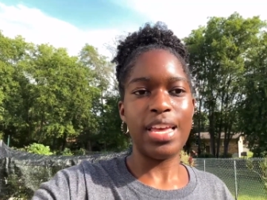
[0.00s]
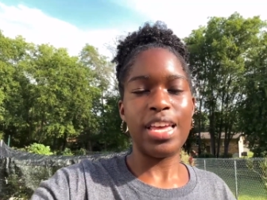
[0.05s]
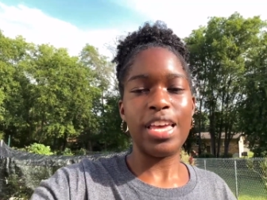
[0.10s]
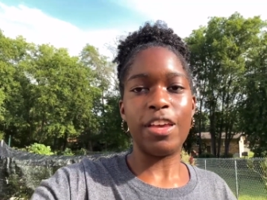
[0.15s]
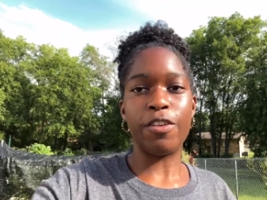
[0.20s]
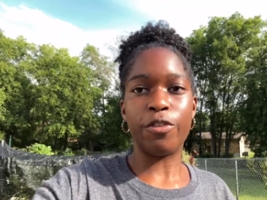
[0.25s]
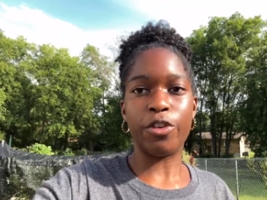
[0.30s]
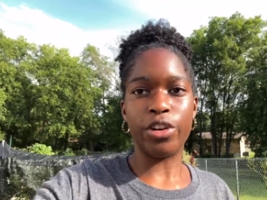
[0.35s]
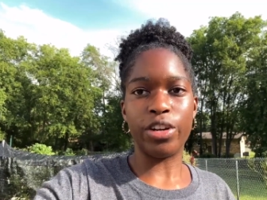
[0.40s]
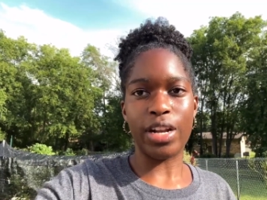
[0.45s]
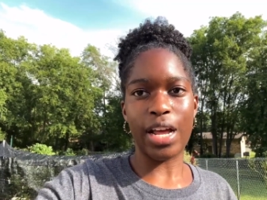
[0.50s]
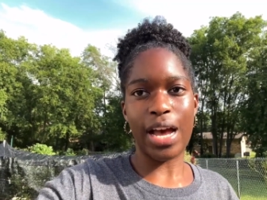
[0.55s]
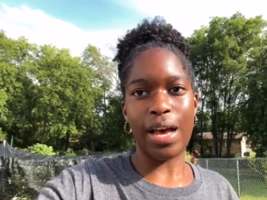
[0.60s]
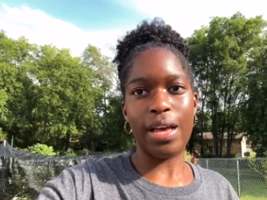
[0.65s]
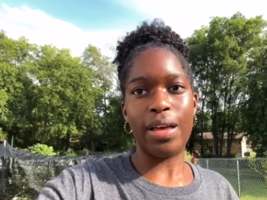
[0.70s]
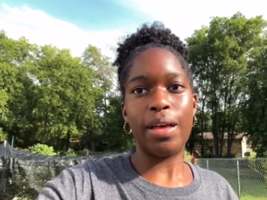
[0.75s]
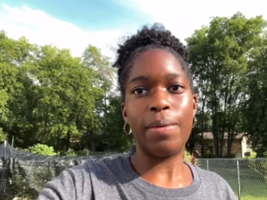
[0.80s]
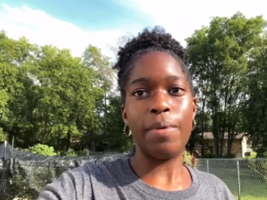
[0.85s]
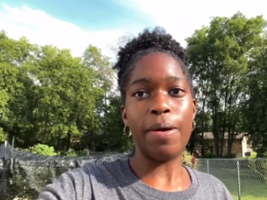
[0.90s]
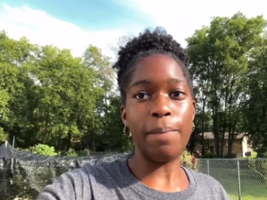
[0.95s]
if you're not
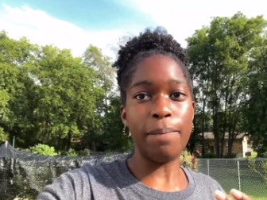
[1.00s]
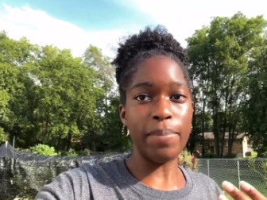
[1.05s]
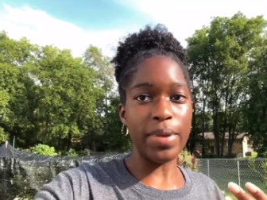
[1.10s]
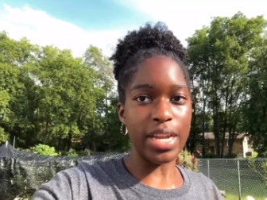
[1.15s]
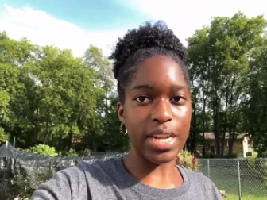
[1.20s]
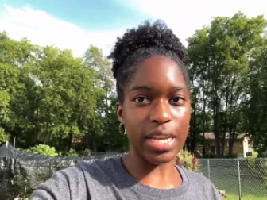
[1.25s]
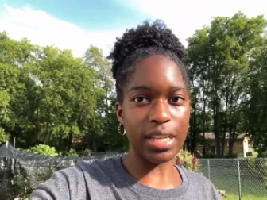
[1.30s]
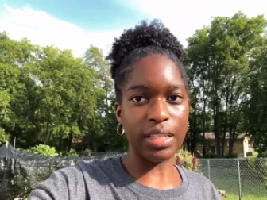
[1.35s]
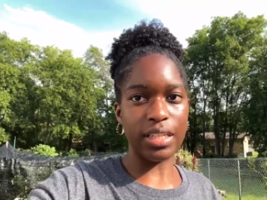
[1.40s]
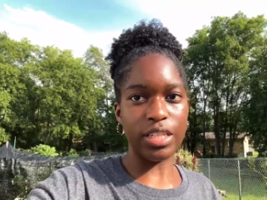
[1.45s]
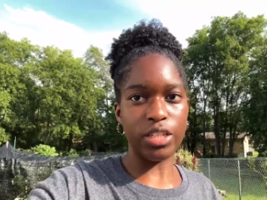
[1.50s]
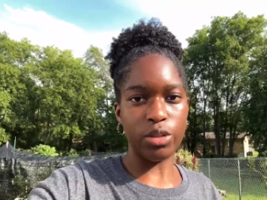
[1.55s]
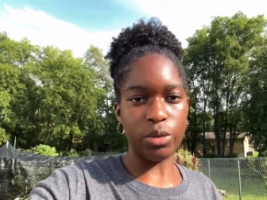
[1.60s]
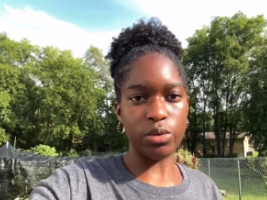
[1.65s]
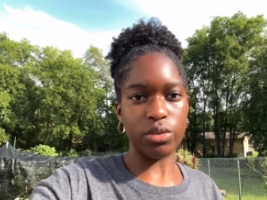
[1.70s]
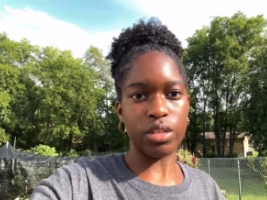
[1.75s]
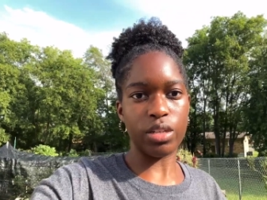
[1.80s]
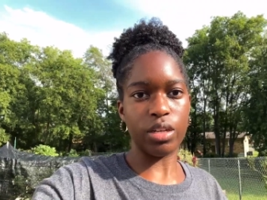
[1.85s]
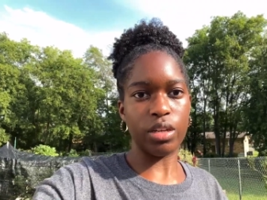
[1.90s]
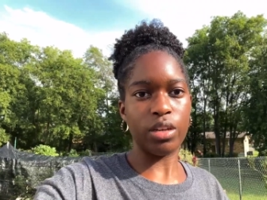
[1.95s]
immediately
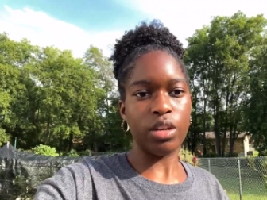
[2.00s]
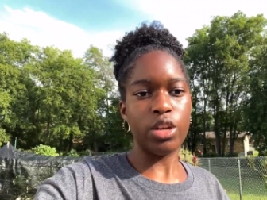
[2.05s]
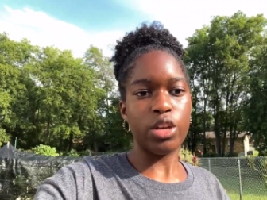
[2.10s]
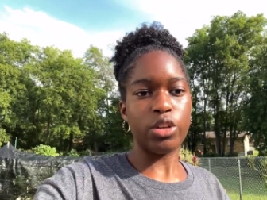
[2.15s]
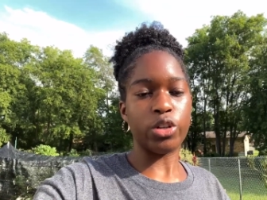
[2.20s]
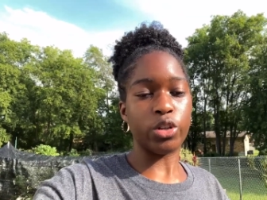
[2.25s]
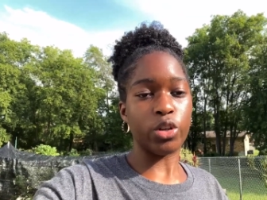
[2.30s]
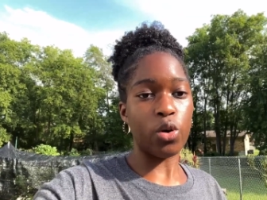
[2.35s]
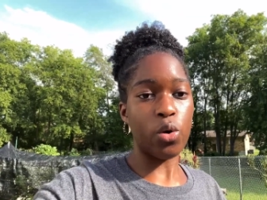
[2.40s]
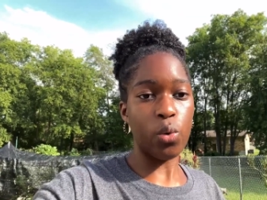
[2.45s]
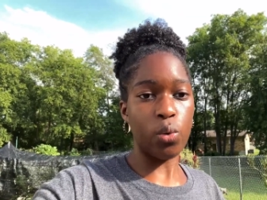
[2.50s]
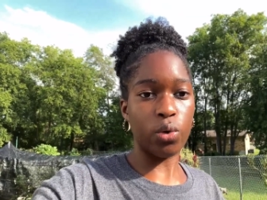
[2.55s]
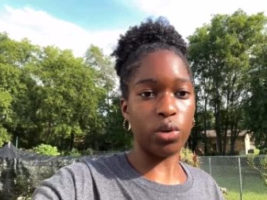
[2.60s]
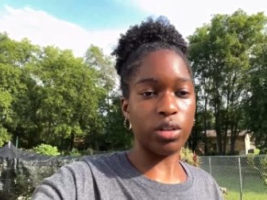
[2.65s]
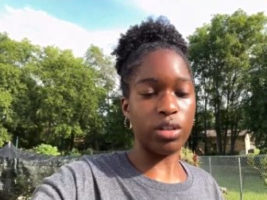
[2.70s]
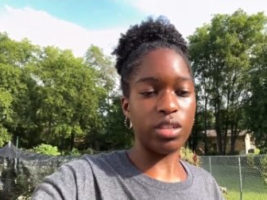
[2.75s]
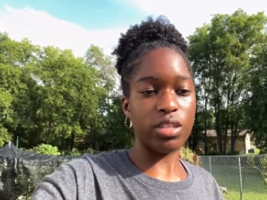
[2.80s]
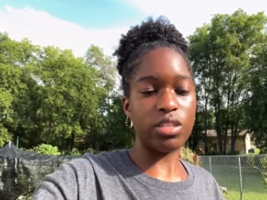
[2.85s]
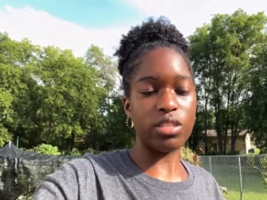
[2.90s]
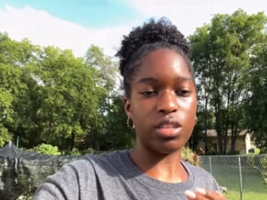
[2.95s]
using your
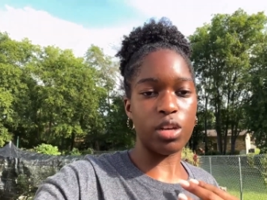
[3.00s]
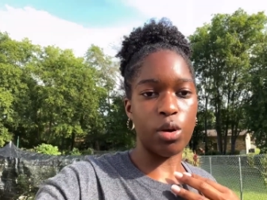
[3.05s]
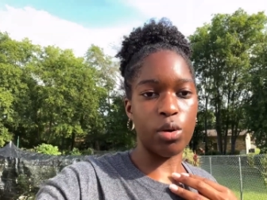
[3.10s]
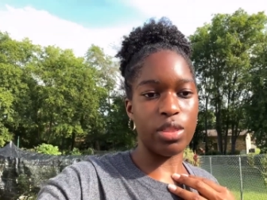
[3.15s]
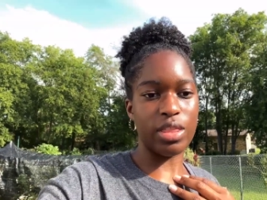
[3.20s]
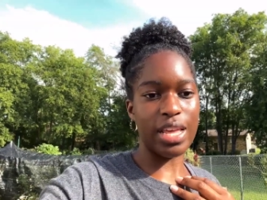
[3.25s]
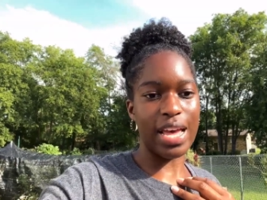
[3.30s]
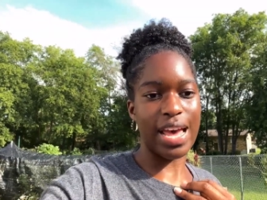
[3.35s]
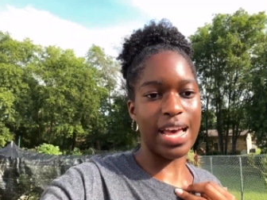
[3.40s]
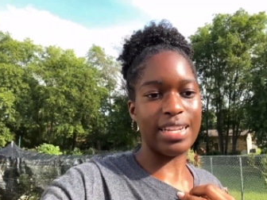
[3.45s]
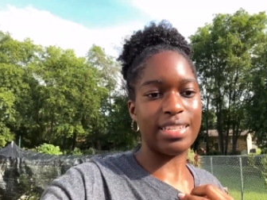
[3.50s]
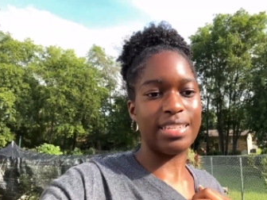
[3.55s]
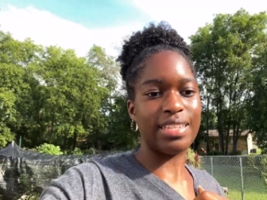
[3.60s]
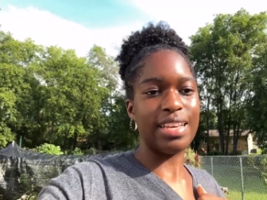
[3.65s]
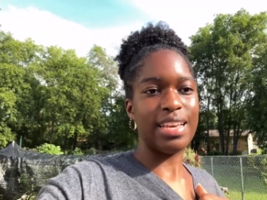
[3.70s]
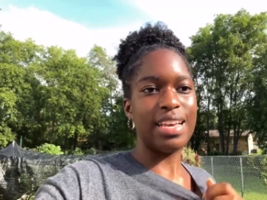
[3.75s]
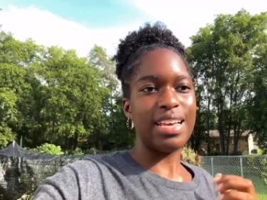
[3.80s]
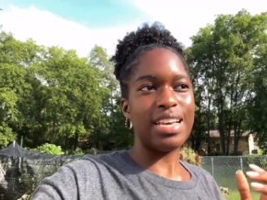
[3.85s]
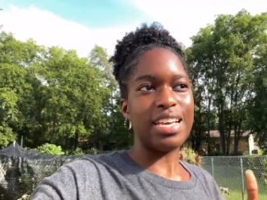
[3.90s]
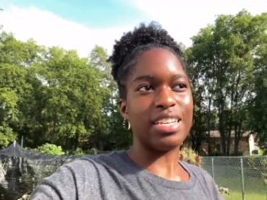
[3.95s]
corn, so that
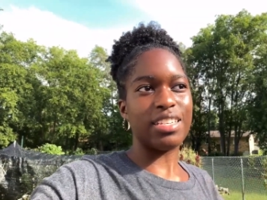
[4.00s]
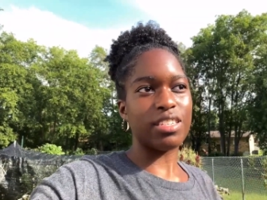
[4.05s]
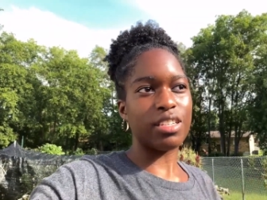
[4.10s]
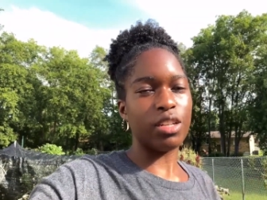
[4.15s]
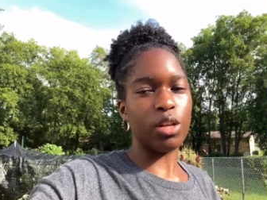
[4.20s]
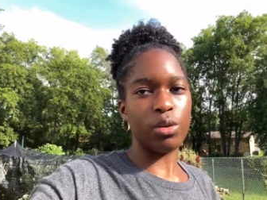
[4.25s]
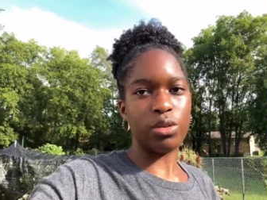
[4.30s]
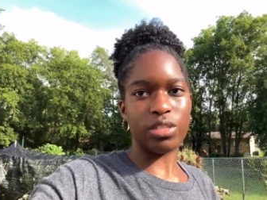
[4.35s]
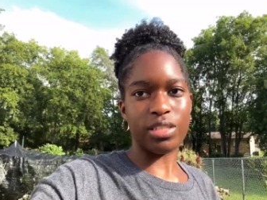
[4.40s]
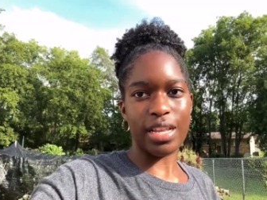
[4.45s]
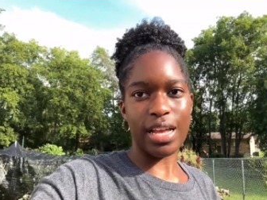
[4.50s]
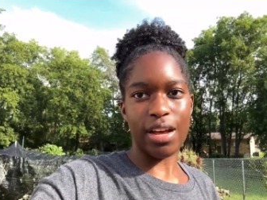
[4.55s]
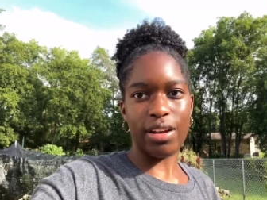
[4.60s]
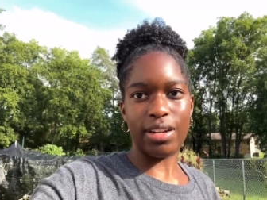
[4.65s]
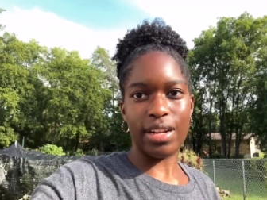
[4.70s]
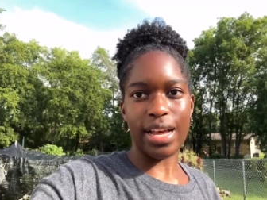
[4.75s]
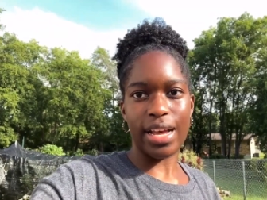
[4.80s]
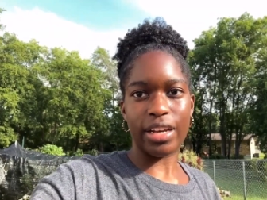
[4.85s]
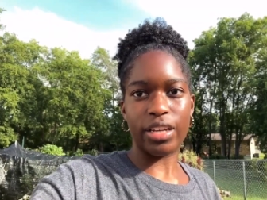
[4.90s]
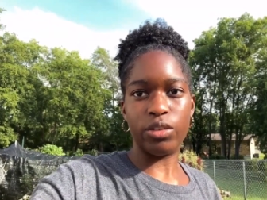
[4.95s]
it slows down
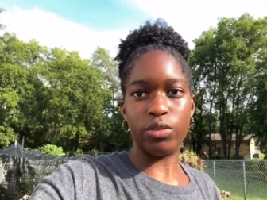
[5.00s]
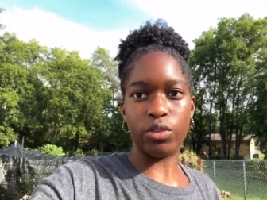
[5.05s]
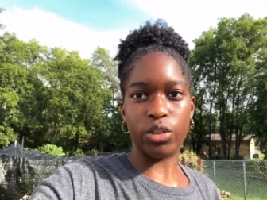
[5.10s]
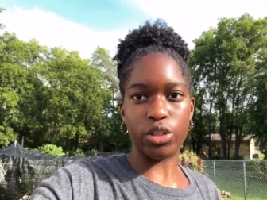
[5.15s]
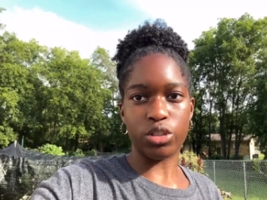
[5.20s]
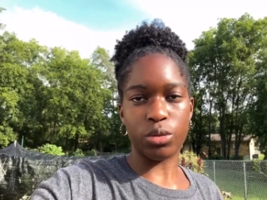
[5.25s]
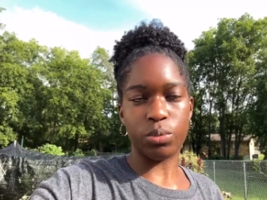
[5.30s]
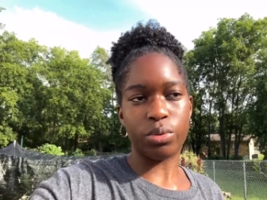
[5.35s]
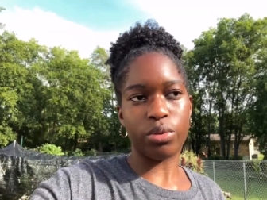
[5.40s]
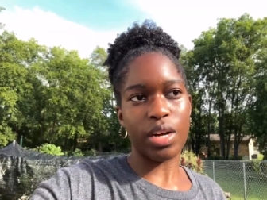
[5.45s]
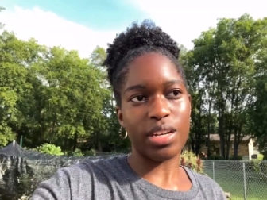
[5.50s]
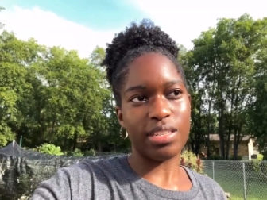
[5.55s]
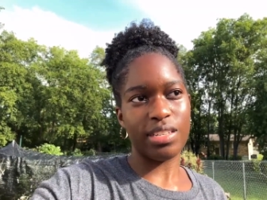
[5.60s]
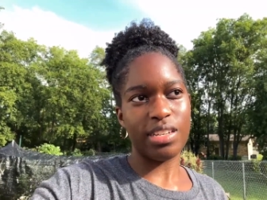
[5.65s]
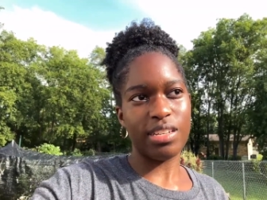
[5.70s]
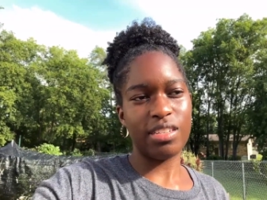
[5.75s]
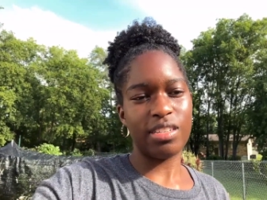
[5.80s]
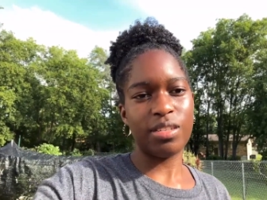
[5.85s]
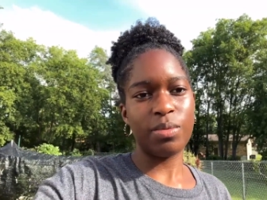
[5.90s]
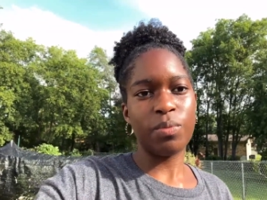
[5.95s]
that conversion
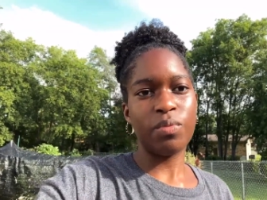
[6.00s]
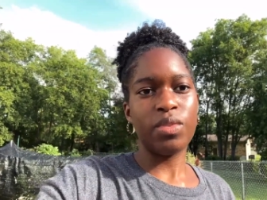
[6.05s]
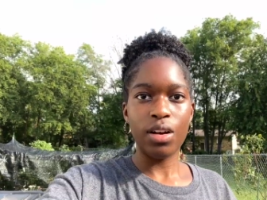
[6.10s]
process.